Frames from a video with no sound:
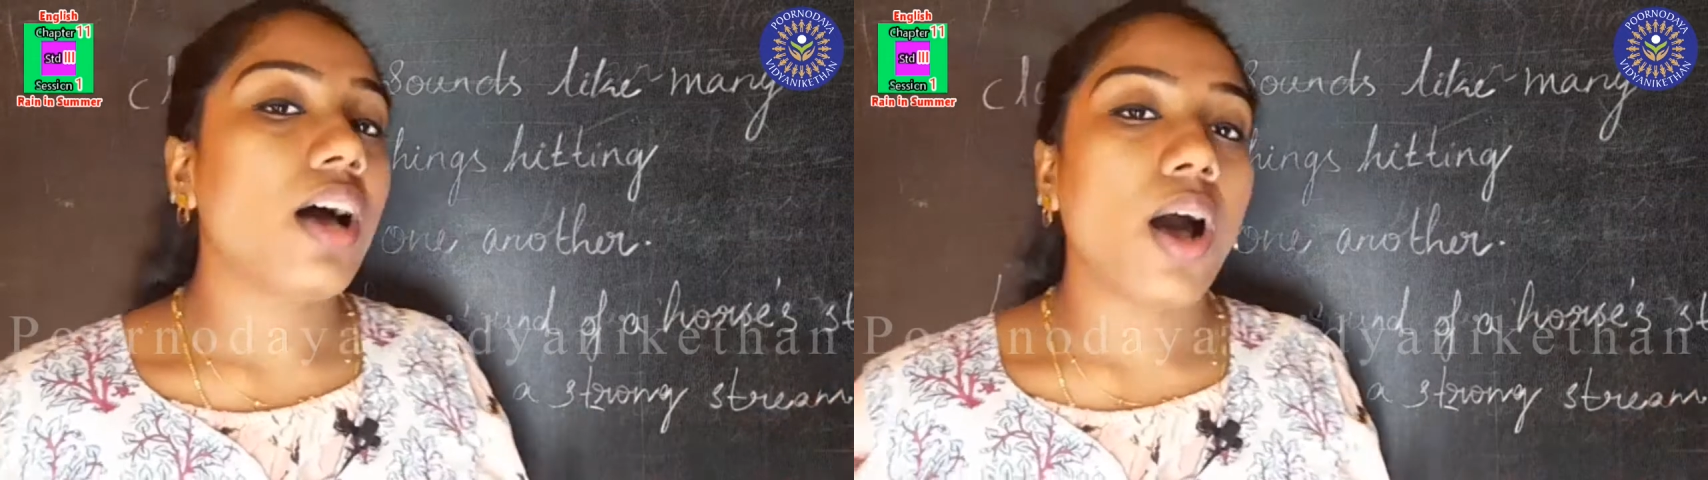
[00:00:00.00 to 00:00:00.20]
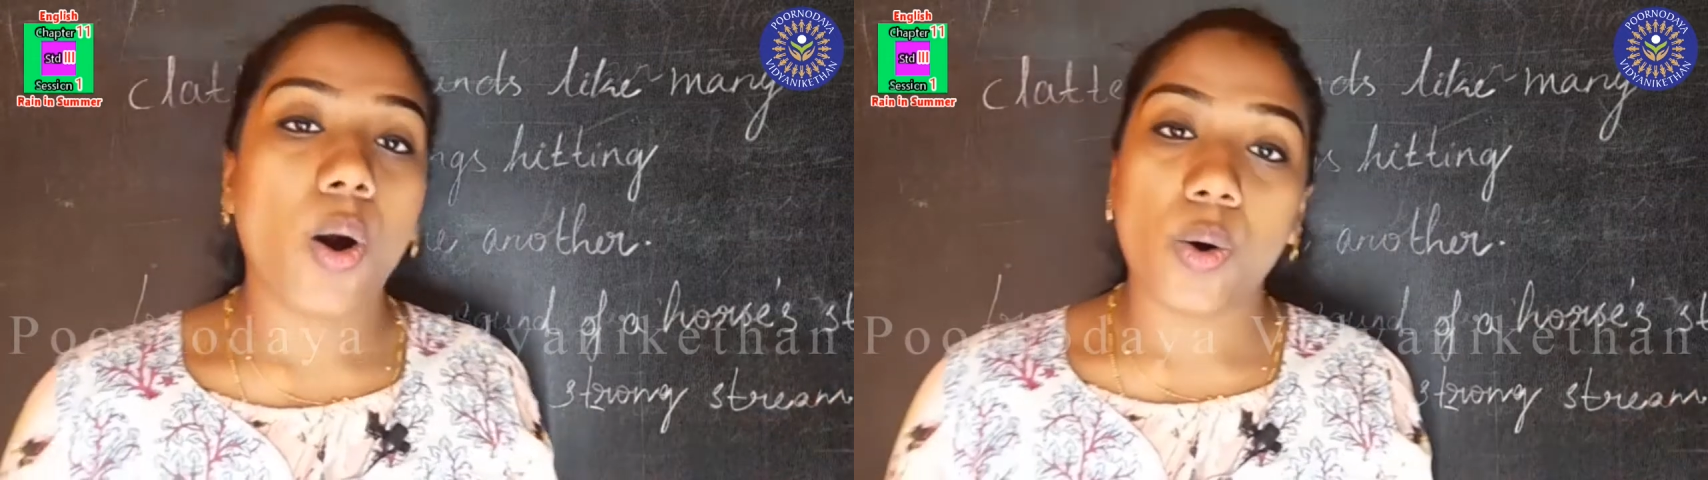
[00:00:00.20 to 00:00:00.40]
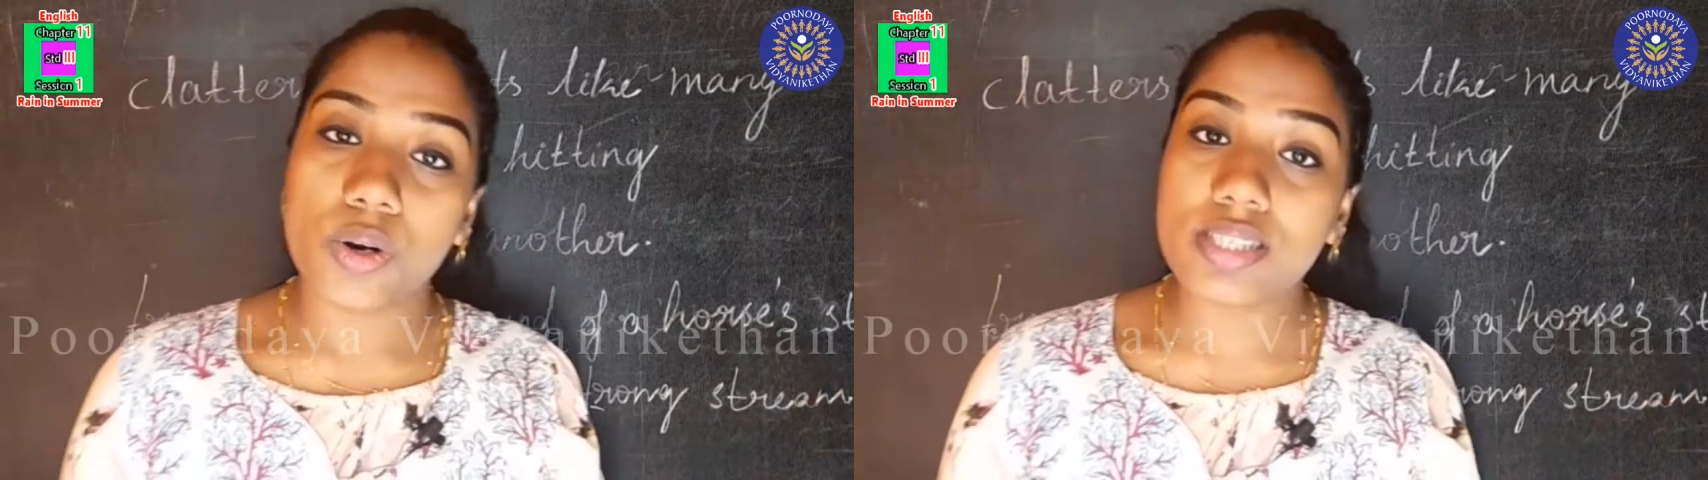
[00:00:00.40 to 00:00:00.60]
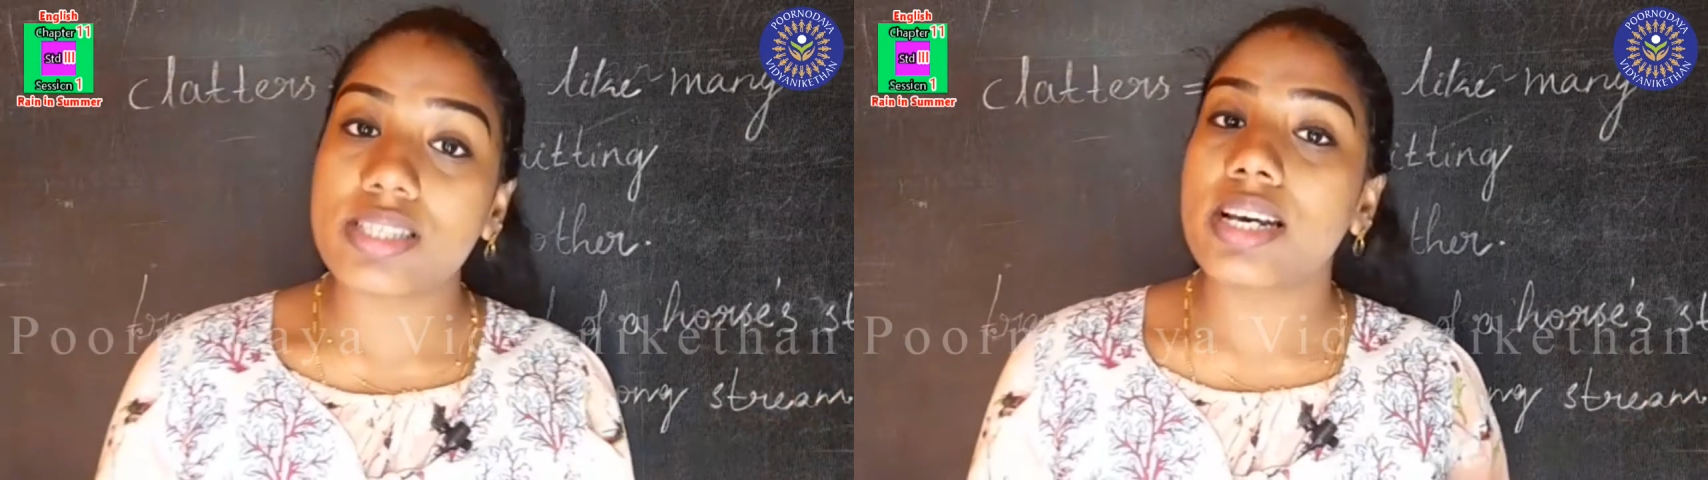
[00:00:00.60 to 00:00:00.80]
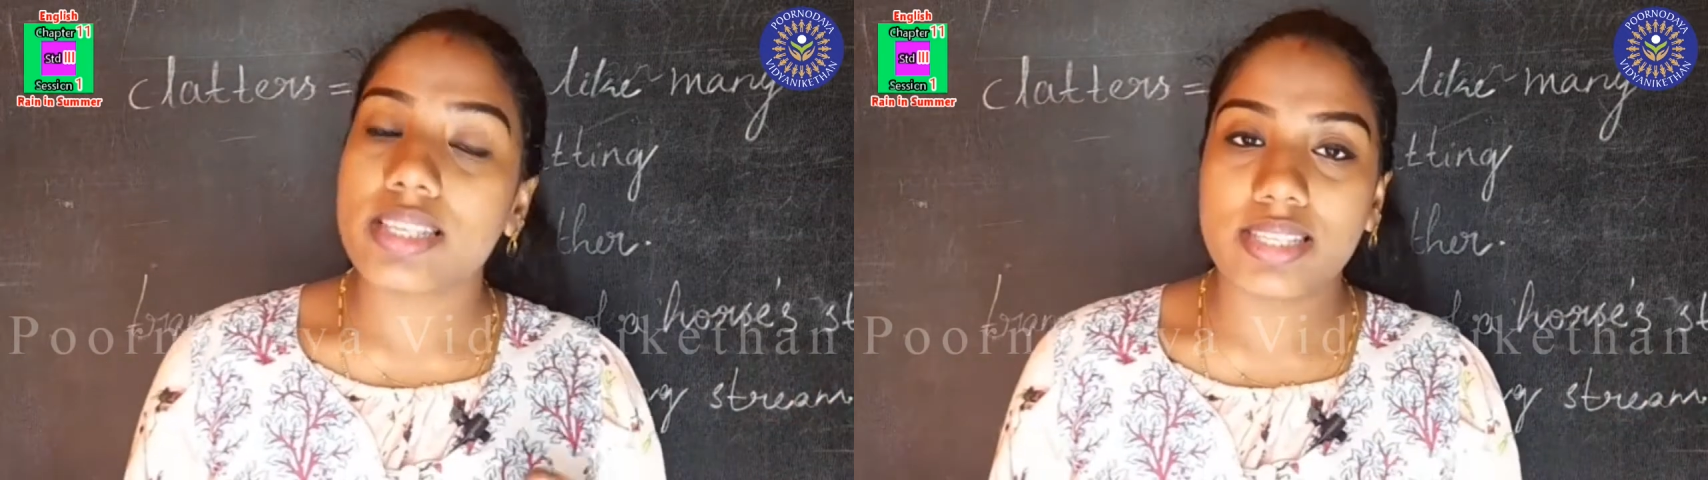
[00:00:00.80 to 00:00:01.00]
horse
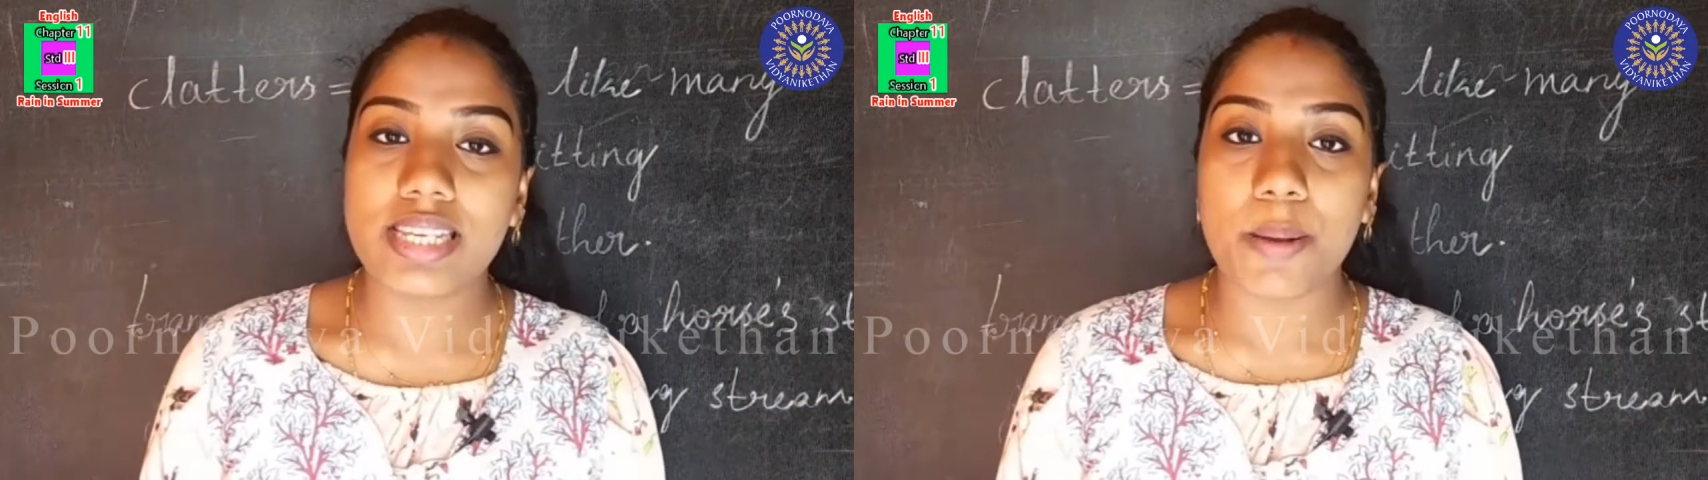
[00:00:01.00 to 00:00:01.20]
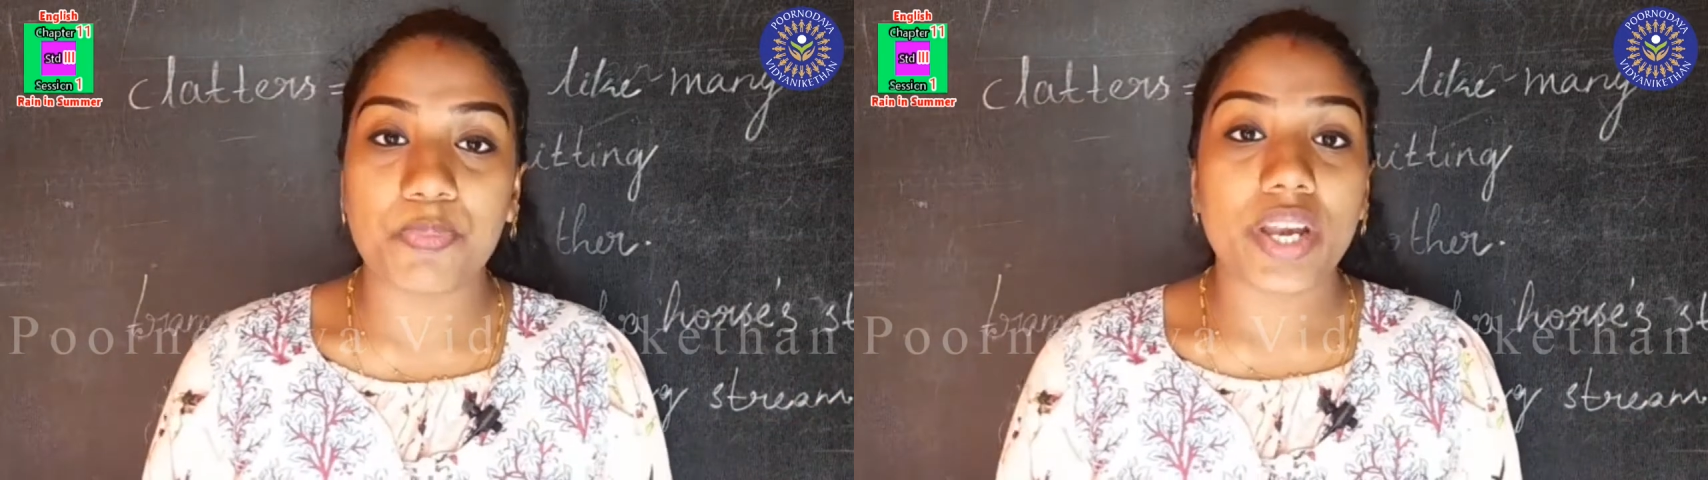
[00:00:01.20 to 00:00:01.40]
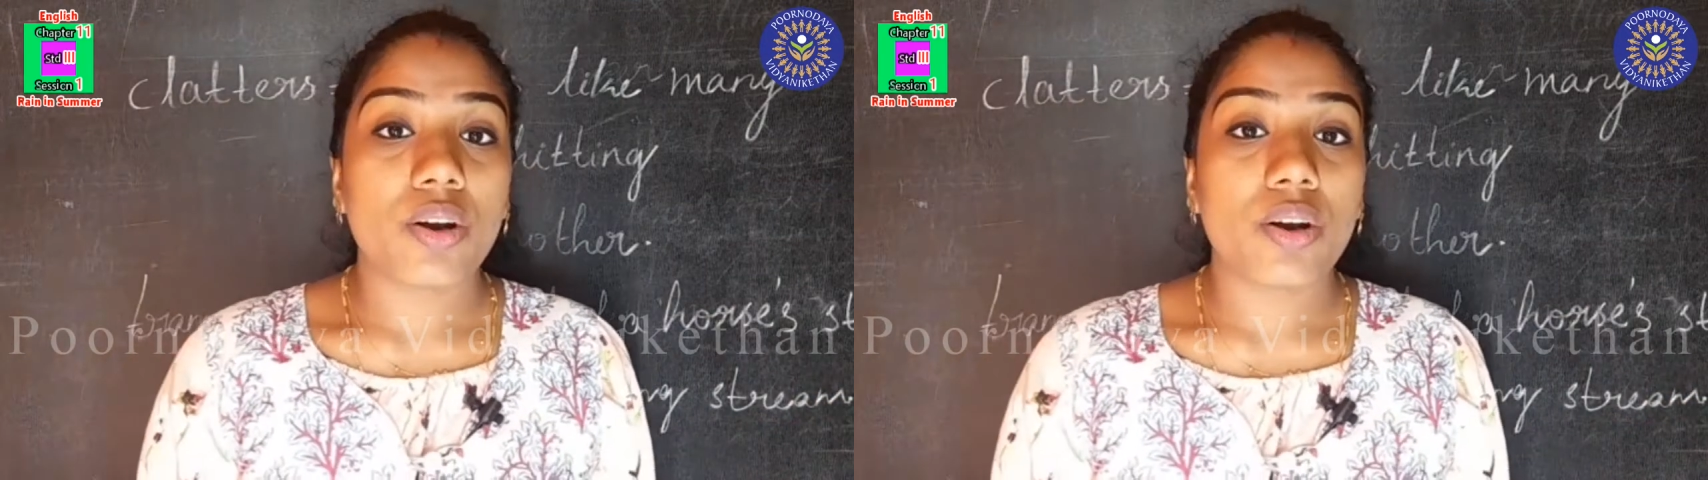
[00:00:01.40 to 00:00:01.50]
step.